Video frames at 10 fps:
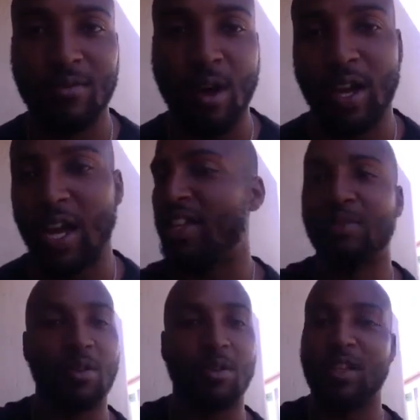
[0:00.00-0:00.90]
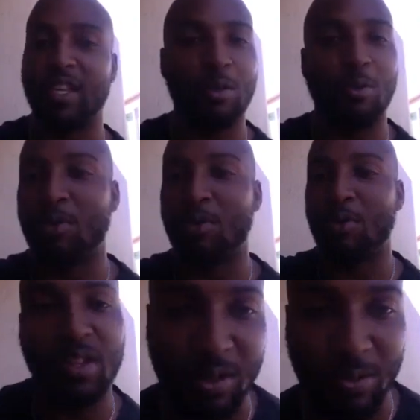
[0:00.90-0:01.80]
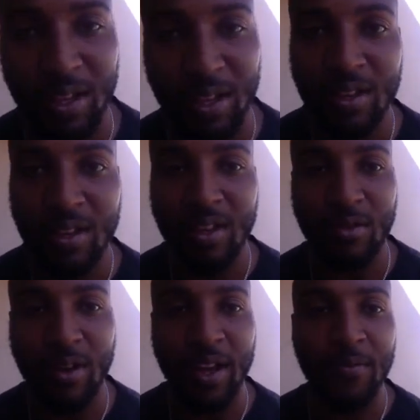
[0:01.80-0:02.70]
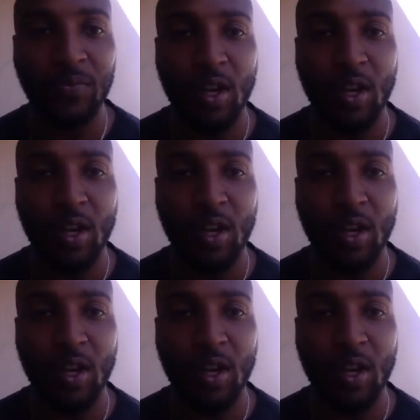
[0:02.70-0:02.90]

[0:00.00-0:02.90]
Okay, this week we're doing it this weight, right?